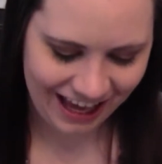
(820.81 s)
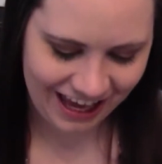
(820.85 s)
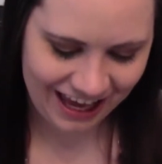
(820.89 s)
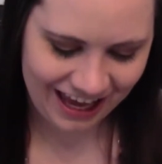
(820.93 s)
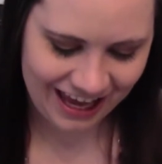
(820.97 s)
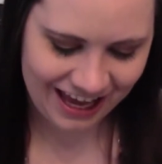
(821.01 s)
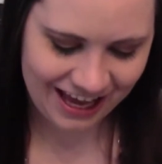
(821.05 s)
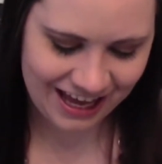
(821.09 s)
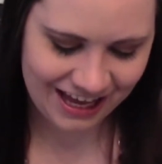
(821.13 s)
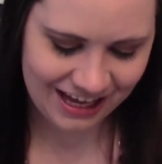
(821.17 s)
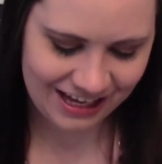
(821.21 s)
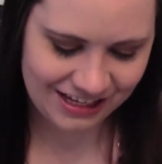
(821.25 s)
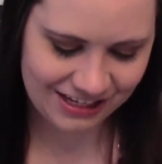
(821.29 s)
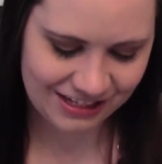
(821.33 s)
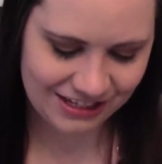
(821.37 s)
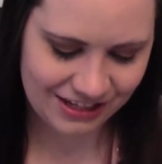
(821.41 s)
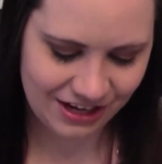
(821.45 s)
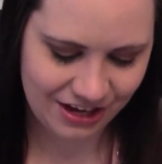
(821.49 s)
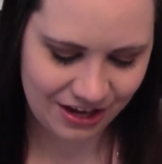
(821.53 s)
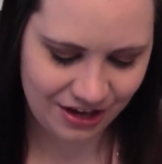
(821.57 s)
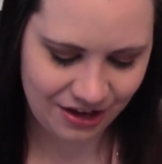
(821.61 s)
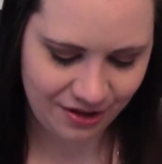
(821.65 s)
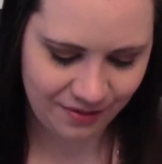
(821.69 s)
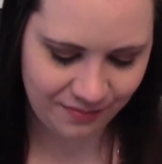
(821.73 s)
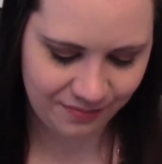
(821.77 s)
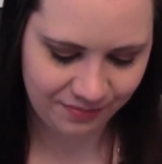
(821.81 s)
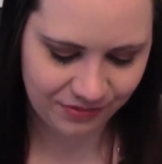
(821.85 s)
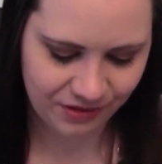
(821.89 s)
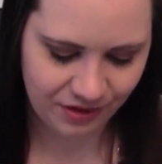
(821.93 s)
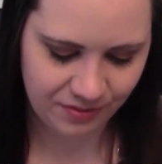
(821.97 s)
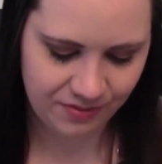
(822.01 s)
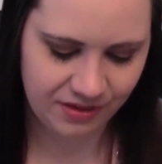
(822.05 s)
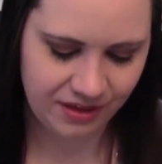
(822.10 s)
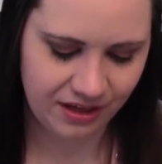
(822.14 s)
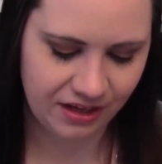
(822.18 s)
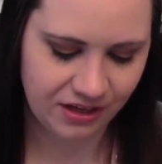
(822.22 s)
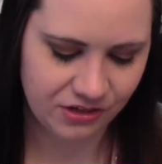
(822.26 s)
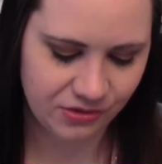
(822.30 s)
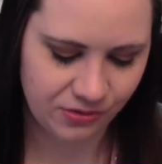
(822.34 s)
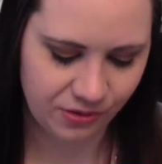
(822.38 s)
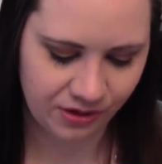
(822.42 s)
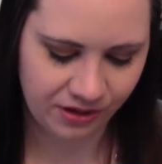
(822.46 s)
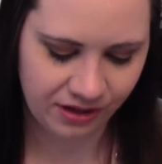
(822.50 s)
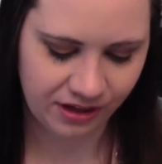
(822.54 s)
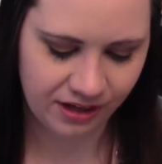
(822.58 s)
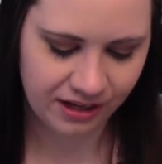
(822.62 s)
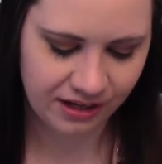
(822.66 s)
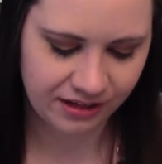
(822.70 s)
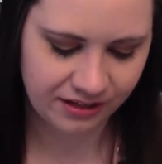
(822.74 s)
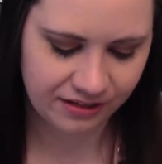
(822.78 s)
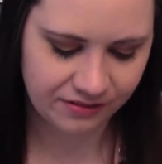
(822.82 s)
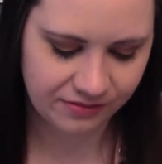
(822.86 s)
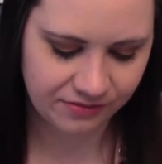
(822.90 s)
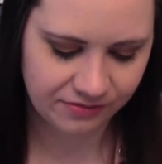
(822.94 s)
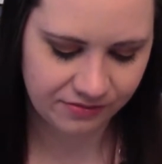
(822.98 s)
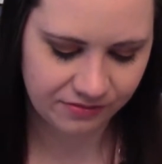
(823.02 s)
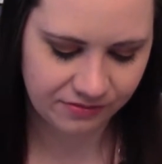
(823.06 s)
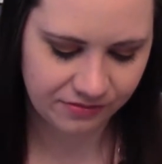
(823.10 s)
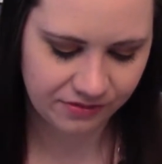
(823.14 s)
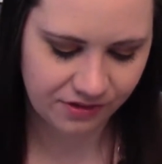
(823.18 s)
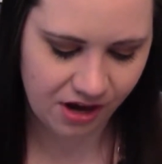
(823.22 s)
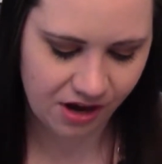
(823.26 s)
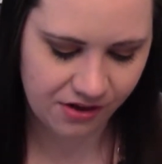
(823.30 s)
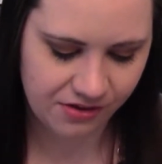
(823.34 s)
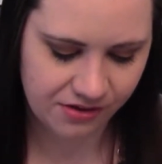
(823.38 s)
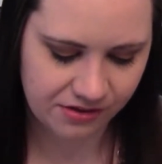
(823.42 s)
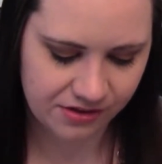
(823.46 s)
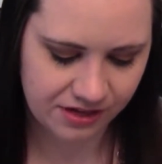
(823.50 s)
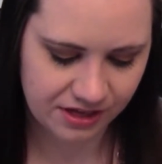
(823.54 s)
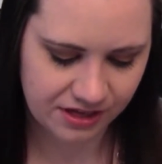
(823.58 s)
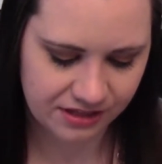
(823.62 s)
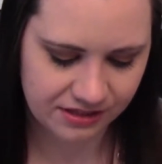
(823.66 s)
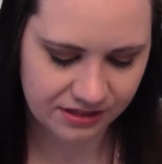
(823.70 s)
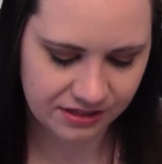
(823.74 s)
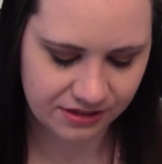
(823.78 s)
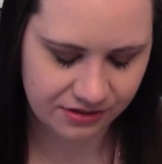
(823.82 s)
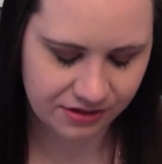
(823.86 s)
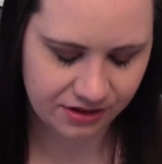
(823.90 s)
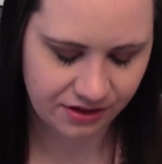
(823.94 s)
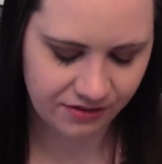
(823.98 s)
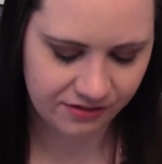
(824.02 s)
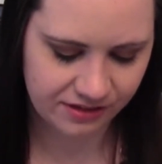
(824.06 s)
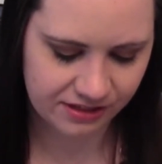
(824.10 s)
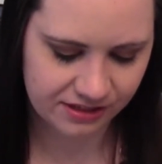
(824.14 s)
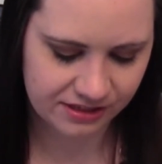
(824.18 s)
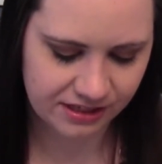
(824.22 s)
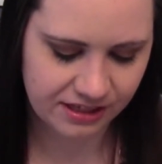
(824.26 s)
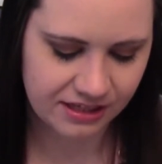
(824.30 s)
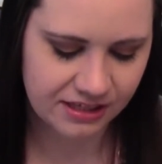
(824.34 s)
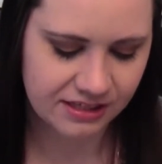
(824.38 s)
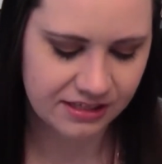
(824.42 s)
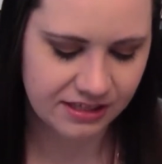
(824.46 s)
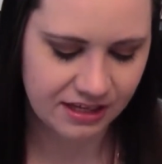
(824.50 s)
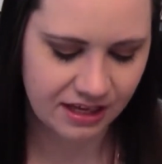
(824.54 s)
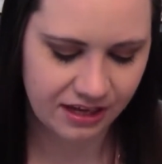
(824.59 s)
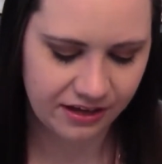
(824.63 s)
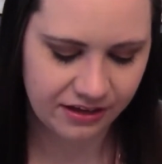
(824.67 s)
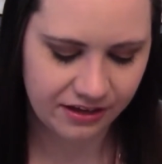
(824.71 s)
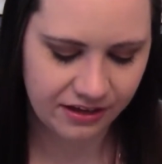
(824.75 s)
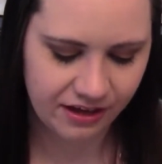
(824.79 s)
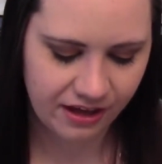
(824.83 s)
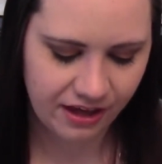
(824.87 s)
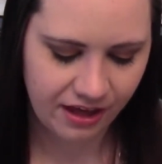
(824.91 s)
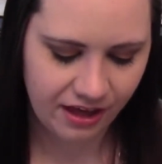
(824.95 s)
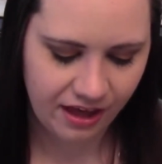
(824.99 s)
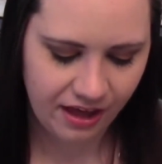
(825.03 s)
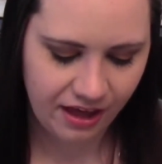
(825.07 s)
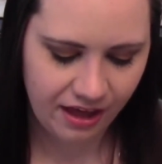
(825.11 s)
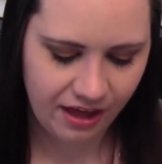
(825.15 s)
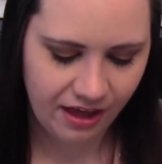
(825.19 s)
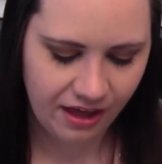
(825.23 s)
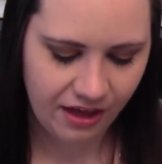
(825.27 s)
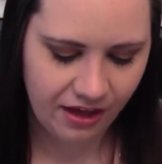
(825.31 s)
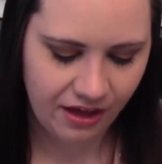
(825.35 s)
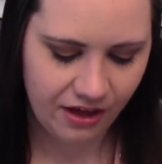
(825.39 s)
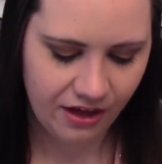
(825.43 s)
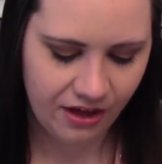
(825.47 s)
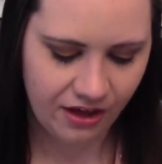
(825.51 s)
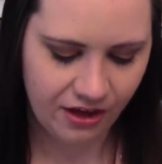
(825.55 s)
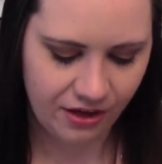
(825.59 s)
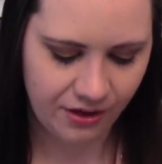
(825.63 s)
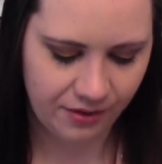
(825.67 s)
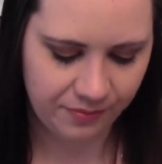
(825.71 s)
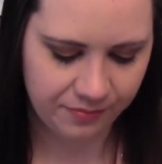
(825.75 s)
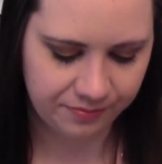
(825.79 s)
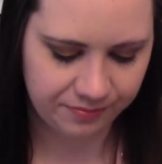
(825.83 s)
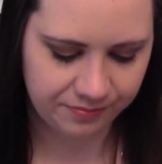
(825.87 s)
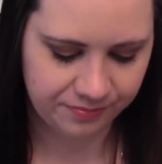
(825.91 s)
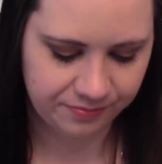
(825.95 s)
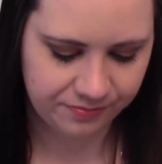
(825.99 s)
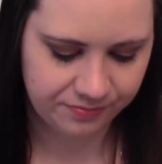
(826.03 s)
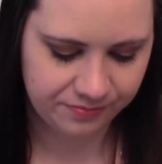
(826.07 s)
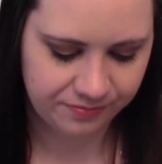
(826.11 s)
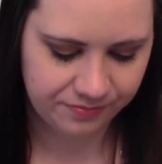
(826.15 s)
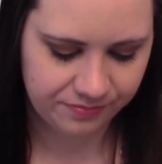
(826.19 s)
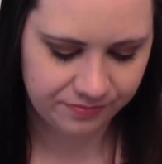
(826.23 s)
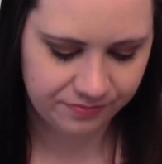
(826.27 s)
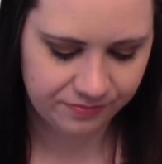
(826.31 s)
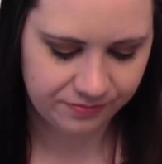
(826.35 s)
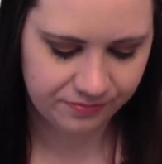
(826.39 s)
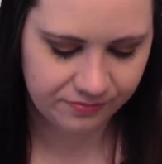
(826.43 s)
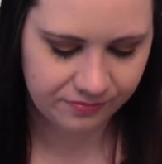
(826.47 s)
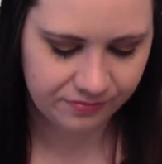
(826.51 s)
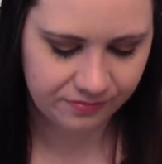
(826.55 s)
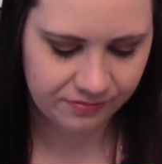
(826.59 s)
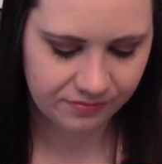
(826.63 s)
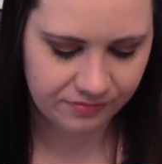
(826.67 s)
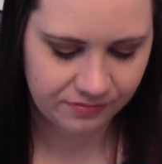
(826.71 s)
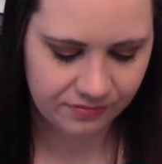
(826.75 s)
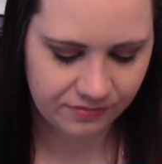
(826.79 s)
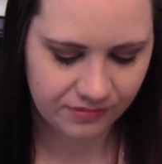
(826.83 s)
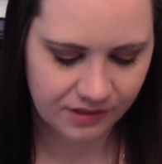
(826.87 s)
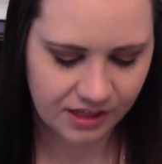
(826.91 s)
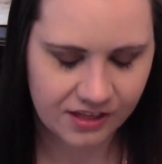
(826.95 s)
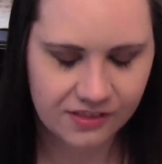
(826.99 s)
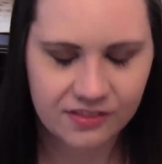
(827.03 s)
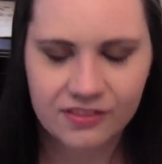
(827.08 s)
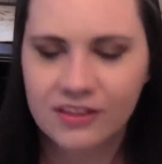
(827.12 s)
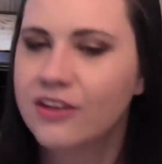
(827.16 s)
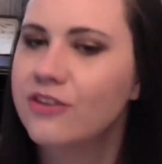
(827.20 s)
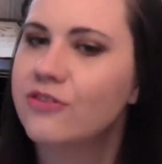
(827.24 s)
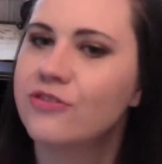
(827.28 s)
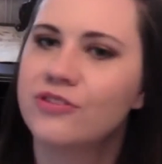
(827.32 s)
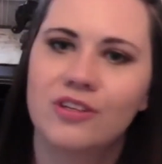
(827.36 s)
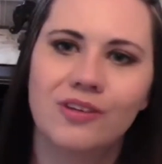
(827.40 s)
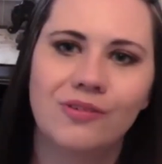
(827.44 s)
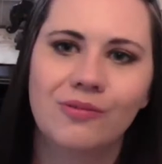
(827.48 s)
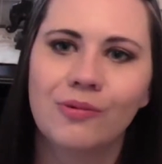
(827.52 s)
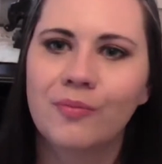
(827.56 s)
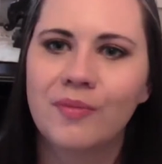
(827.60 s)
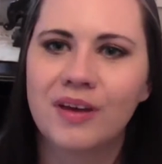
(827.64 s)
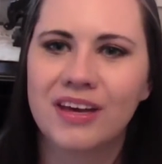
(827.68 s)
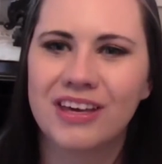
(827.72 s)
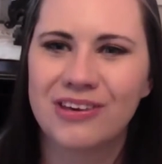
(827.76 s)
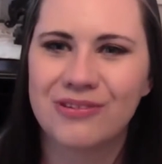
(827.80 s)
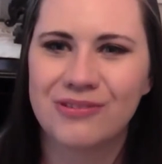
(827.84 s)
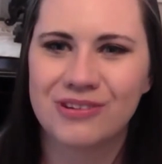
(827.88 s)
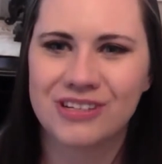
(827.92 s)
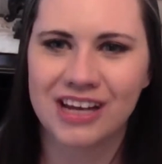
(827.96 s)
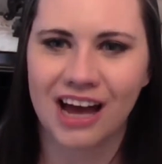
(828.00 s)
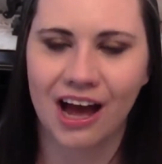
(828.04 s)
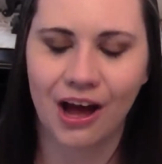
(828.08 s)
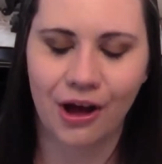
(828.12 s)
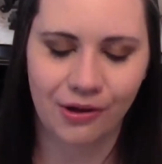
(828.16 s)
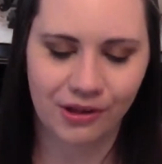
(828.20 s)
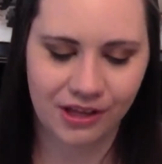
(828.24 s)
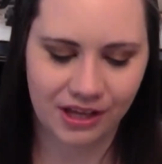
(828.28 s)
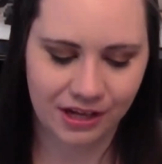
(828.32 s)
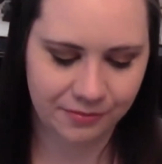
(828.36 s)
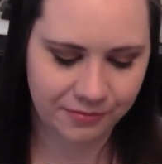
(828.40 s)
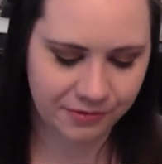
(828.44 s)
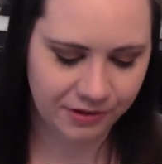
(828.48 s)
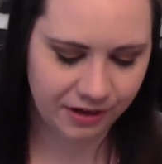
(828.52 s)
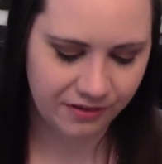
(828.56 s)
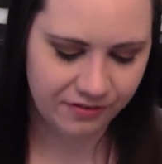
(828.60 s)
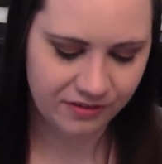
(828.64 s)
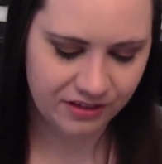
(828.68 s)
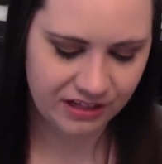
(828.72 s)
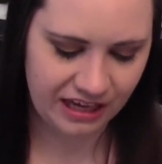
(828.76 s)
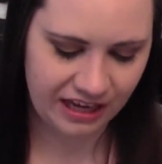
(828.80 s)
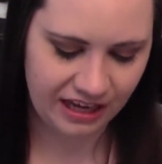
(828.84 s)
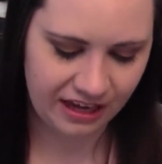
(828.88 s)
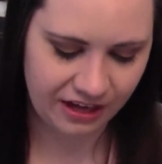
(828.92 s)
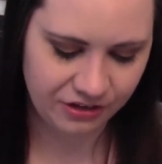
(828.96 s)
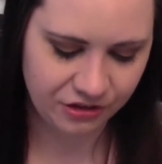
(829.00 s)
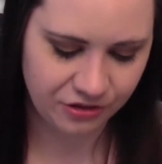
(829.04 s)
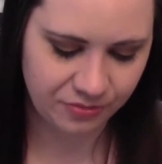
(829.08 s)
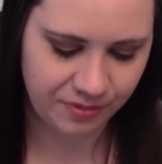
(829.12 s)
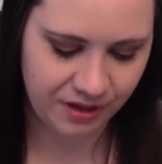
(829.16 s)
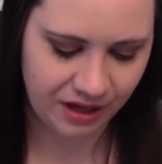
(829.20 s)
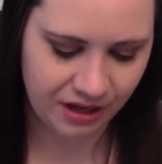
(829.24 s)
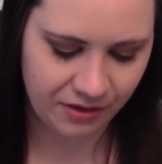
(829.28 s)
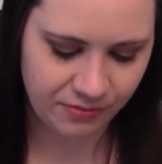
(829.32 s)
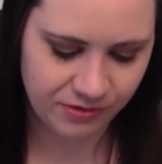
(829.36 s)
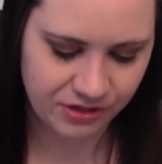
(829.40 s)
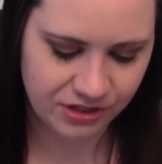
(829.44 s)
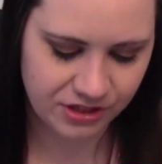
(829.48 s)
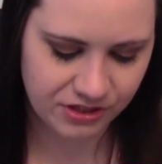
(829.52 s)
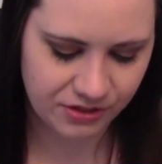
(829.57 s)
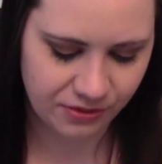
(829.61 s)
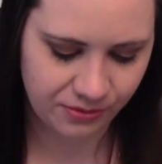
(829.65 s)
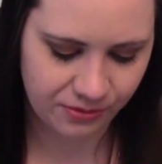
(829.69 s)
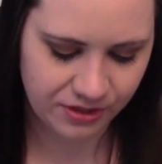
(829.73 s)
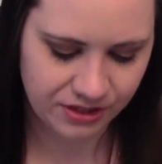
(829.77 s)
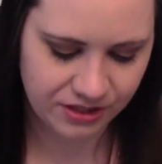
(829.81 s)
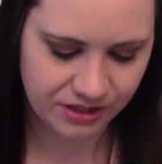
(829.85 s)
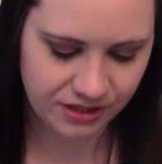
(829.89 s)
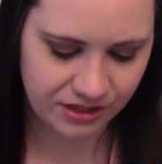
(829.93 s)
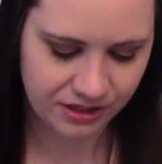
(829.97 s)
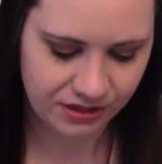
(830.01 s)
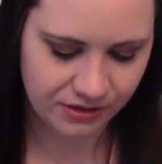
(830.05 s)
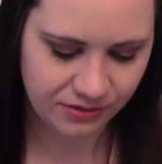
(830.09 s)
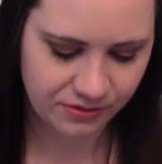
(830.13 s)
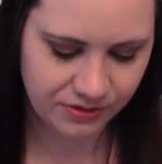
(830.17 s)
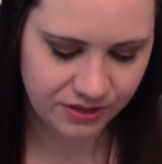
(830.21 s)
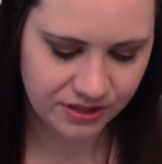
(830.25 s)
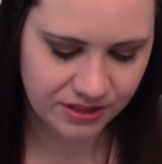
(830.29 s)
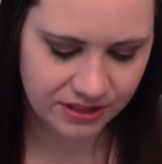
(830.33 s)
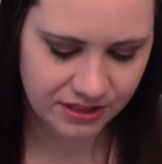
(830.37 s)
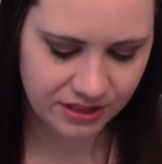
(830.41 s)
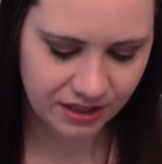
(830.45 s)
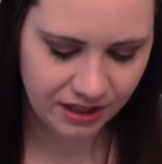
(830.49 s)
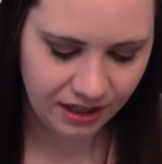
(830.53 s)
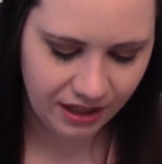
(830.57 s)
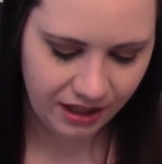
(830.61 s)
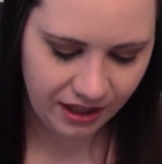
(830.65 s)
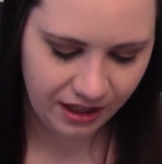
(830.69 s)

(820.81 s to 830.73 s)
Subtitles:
And there'll be like a toilet and other things in there, obviously a sink. They usually will make you a towel animal every day on your bed, which is always cute.